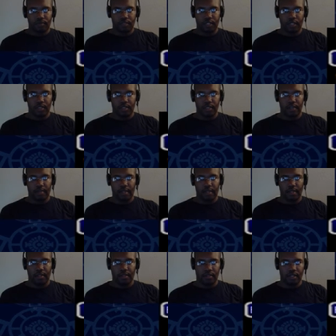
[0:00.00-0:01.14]
Examine,
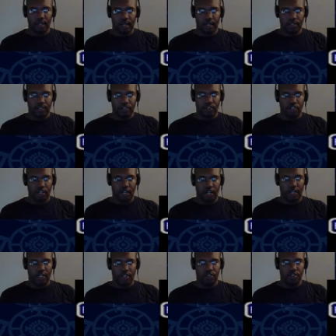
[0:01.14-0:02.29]

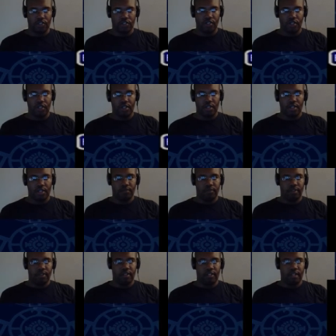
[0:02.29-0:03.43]
exchange. Let's get rid
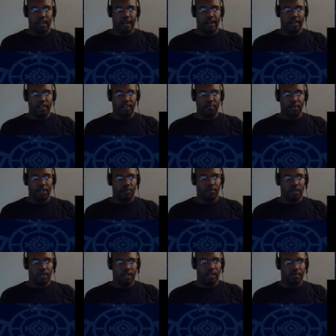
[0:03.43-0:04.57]
of the tired nut. We don't
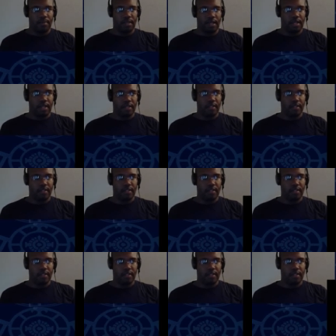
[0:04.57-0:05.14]
want to keep that.